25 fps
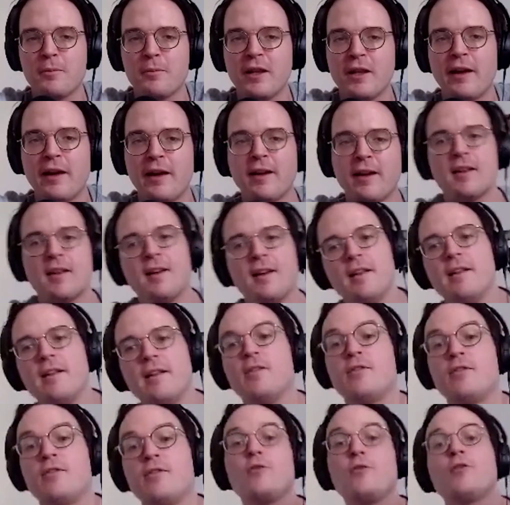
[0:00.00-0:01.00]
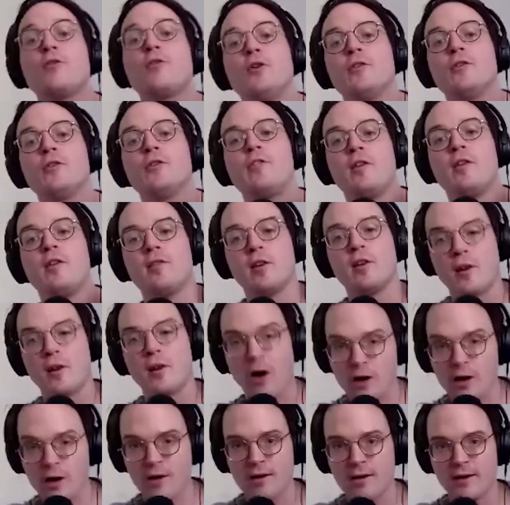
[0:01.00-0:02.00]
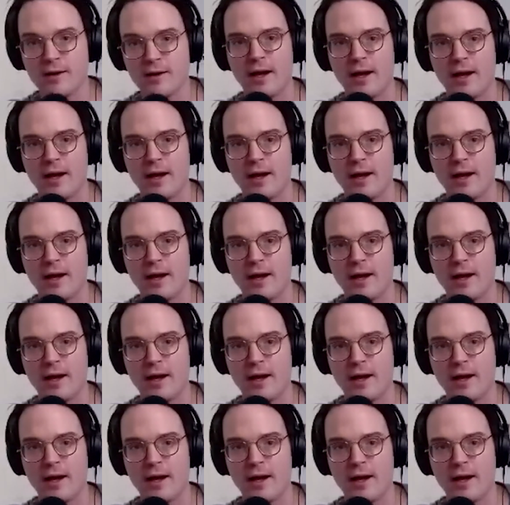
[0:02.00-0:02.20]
But like, there's 2 schools. There's Lecoq